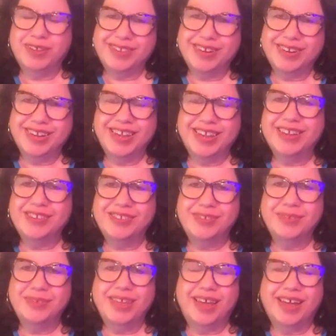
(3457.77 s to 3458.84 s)
then I can't
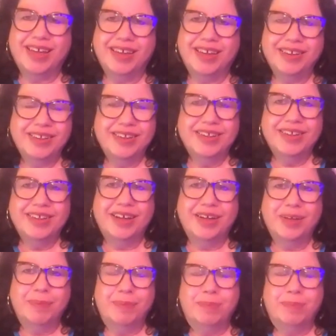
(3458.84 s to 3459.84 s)
do that.